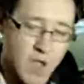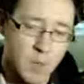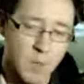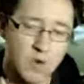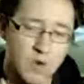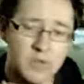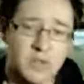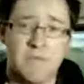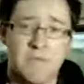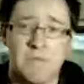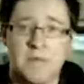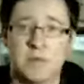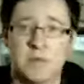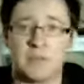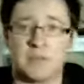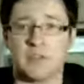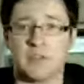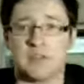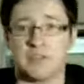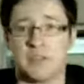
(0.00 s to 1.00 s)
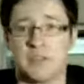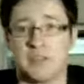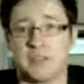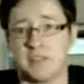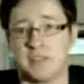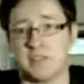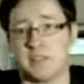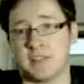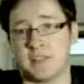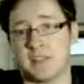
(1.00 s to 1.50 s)
And what LoveFilm does
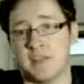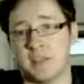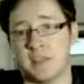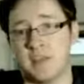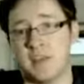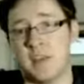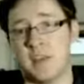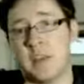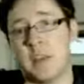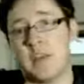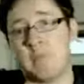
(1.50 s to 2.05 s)
is it's a